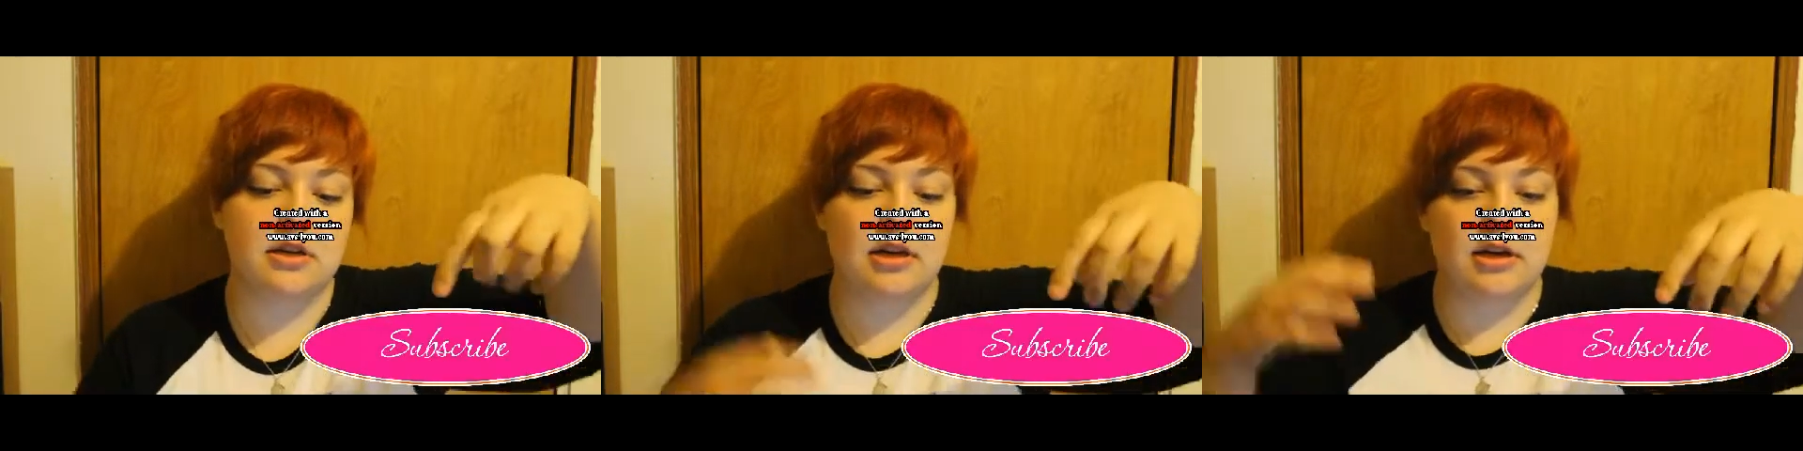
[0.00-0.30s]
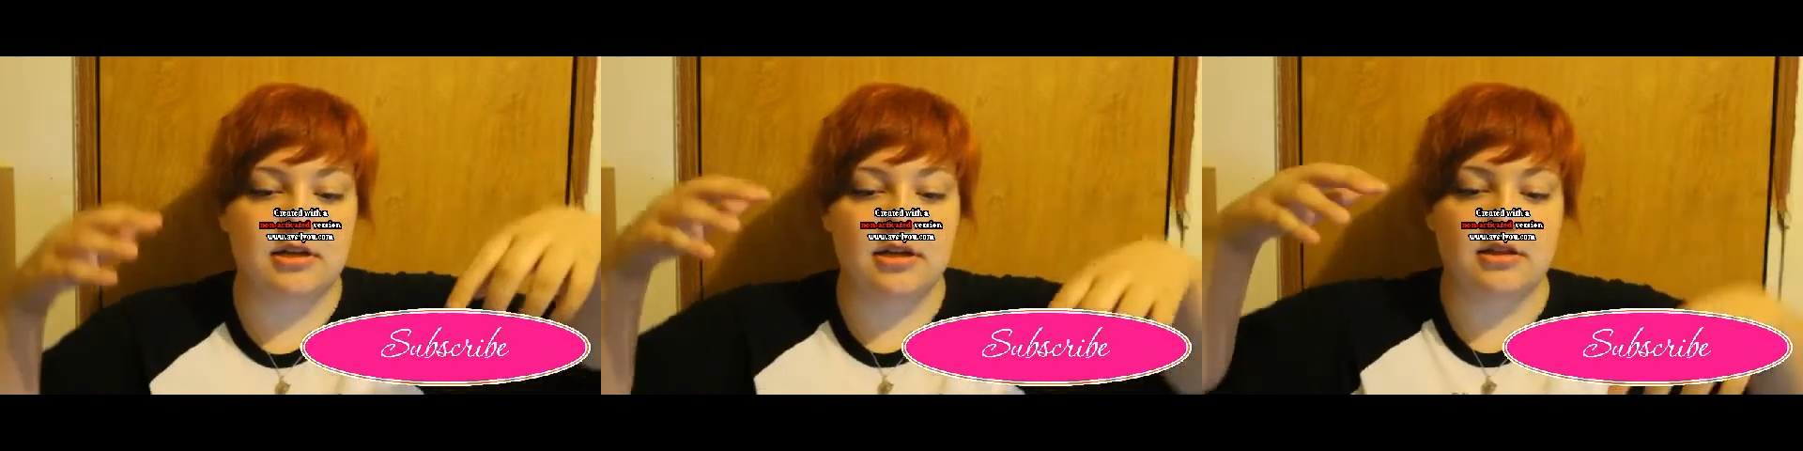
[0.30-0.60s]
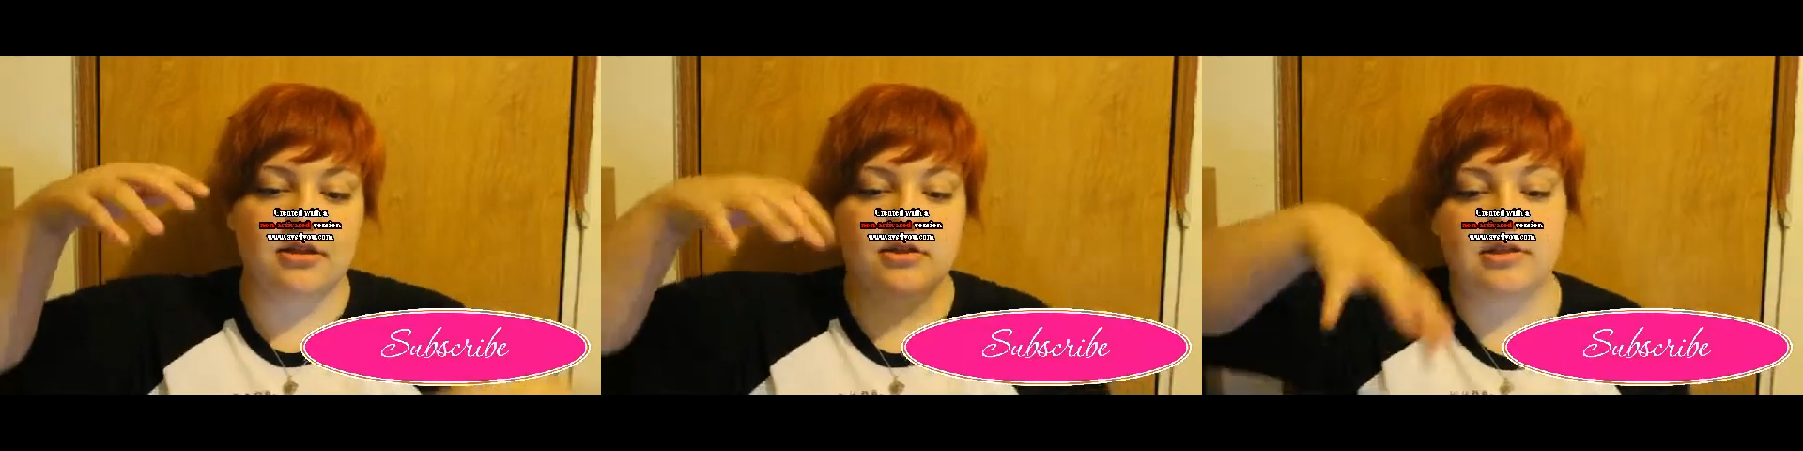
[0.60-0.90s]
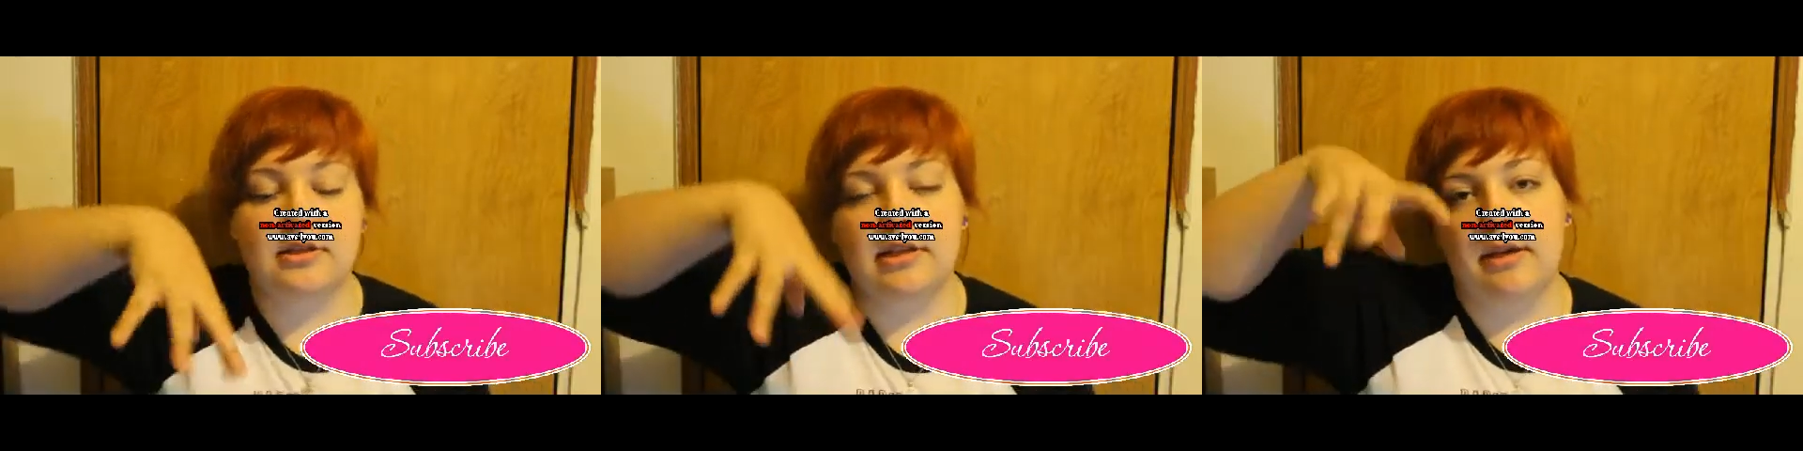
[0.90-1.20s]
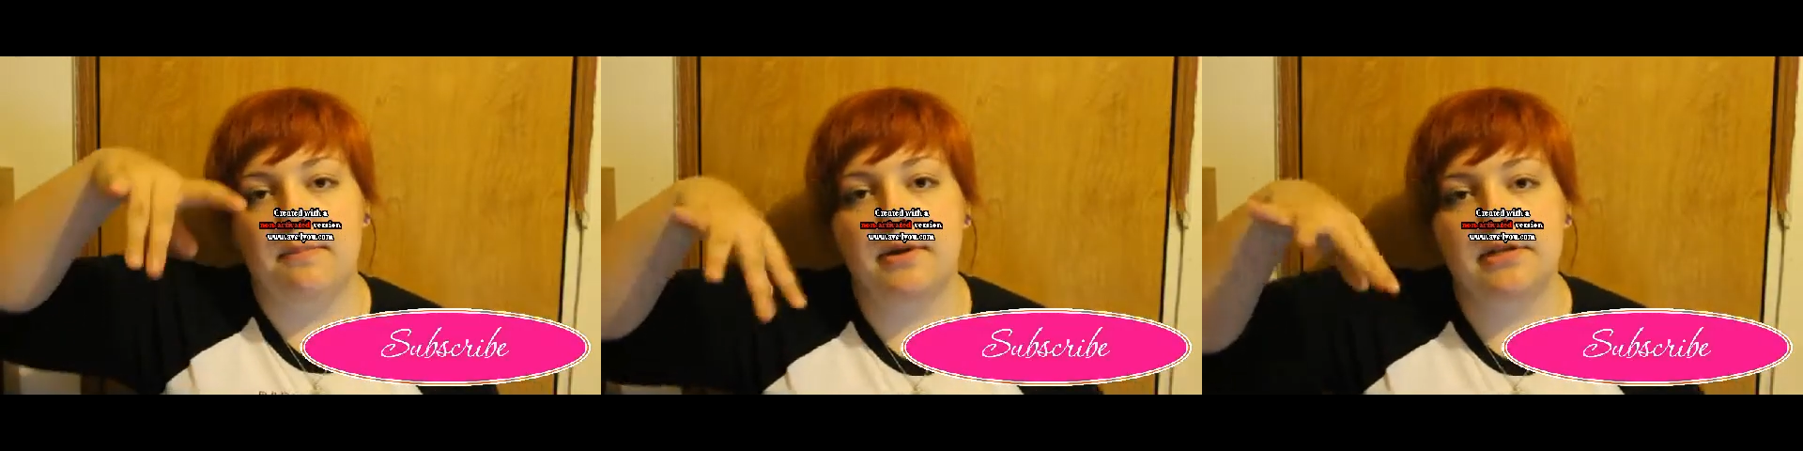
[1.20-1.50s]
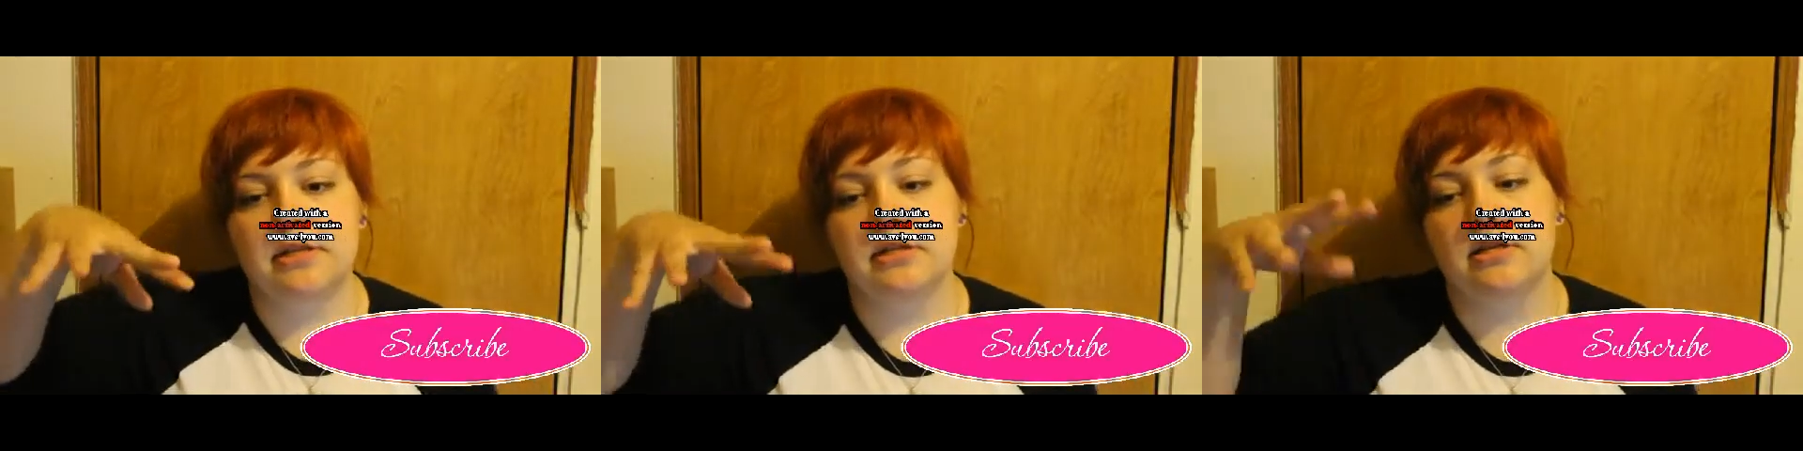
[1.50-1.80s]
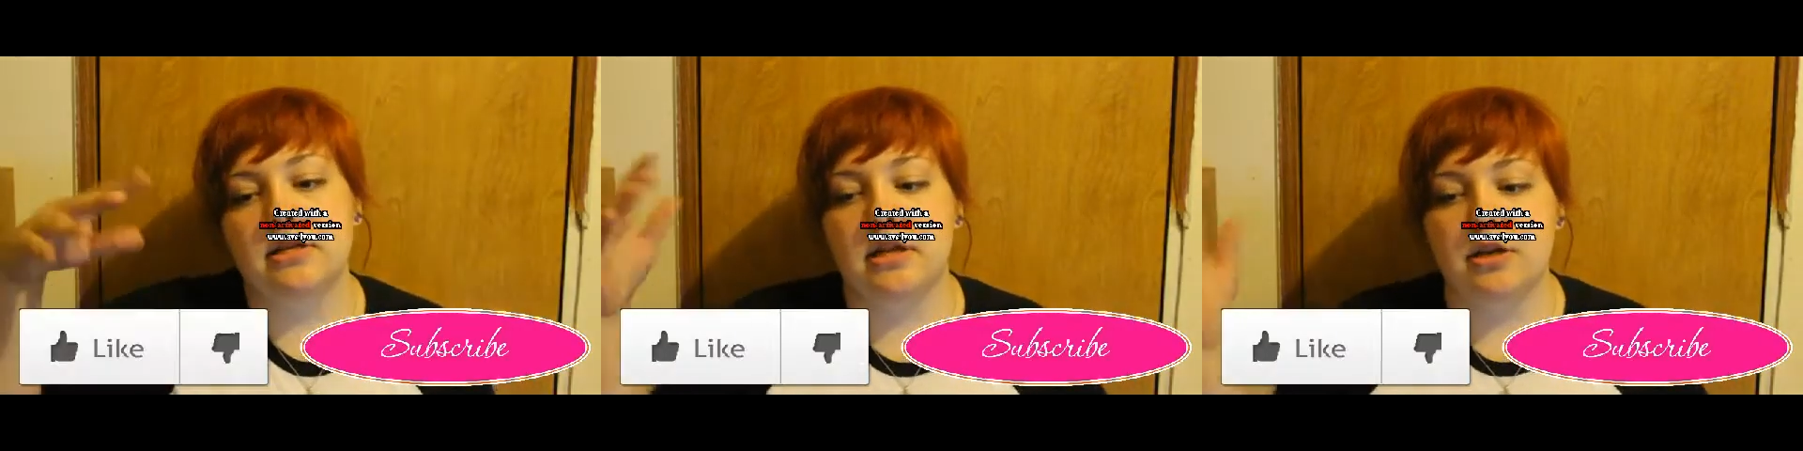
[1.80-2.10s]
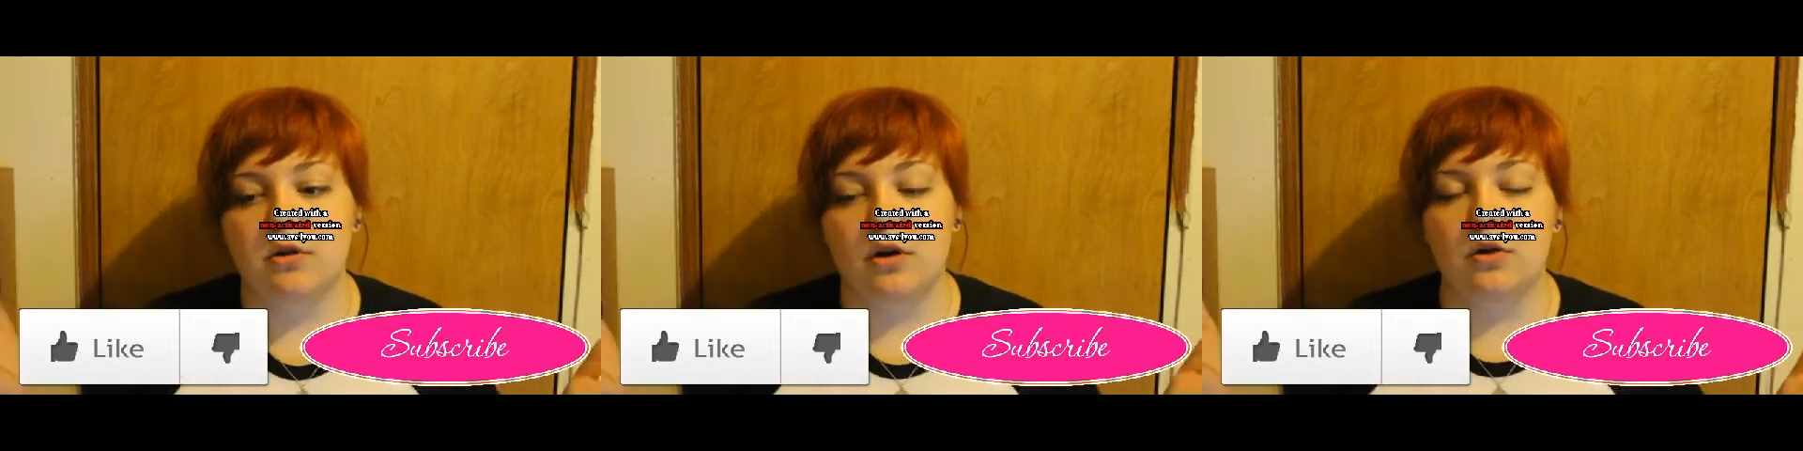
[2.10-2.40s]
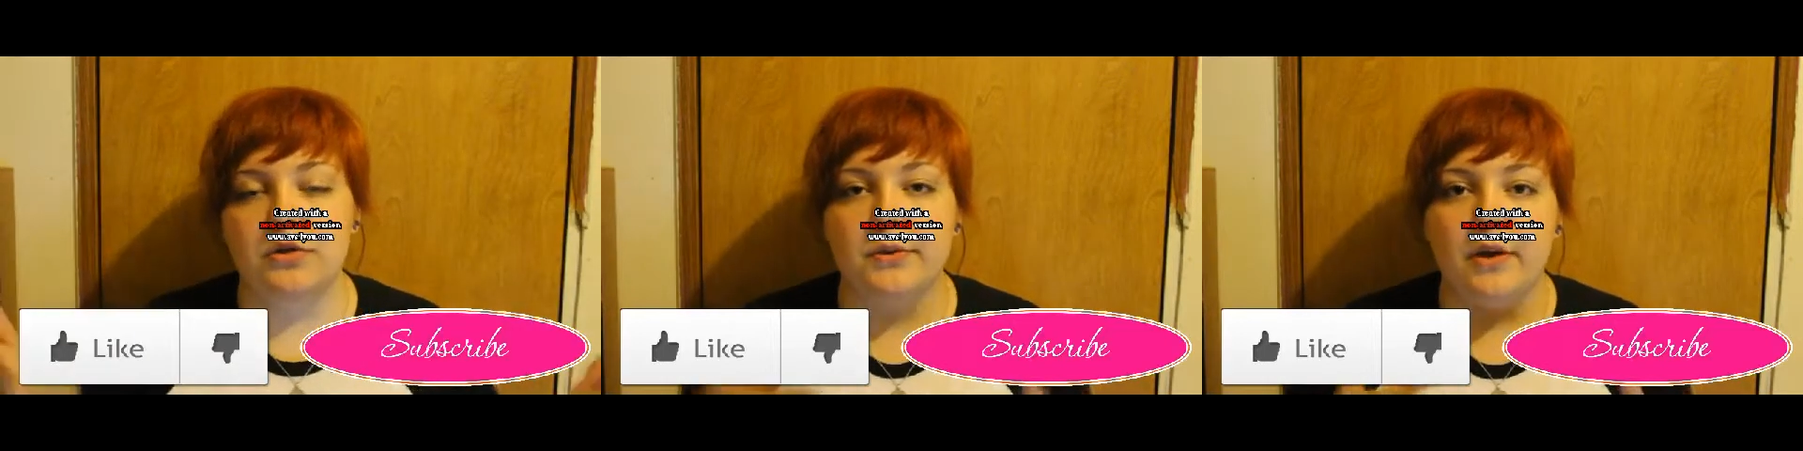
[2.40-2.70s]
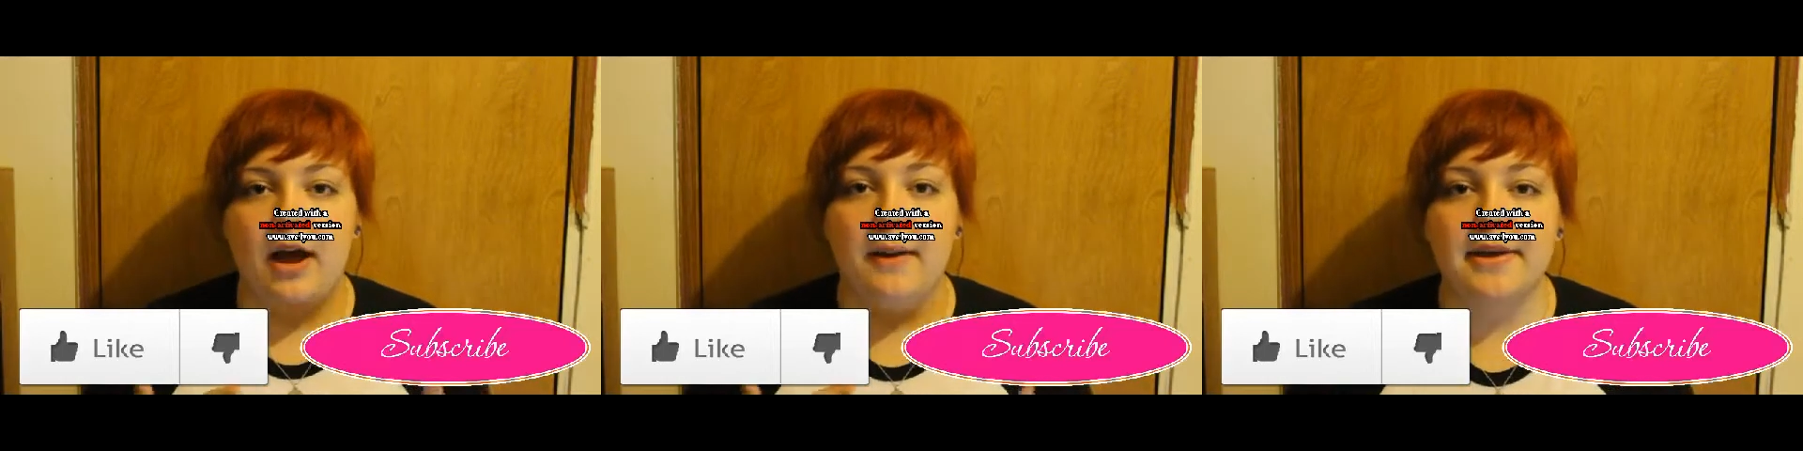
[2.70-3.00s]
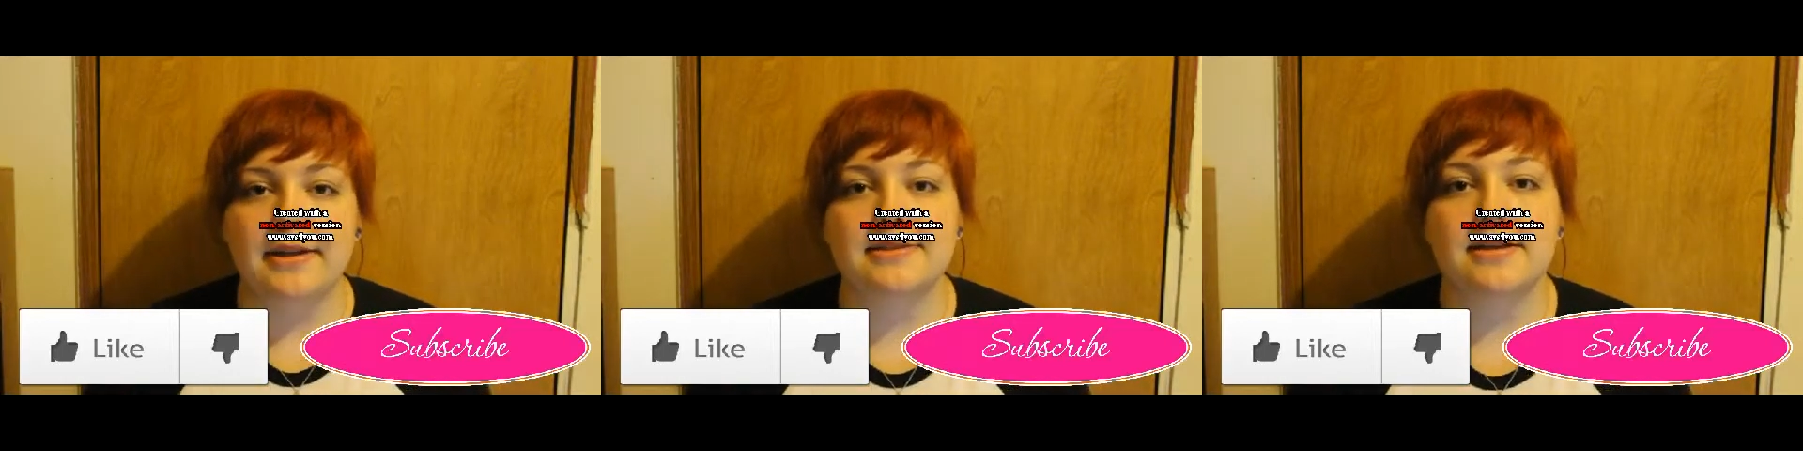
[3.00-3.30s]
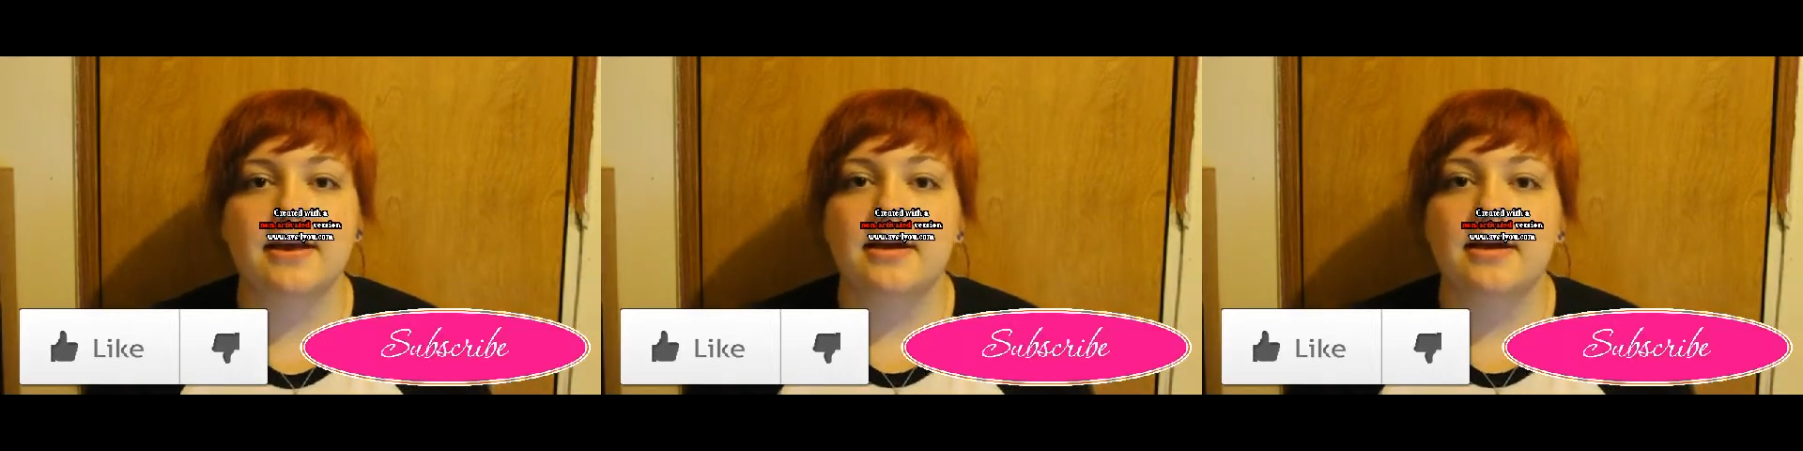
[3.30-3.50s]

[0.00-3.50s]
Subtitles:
and then there's a like button, and then you can also comment.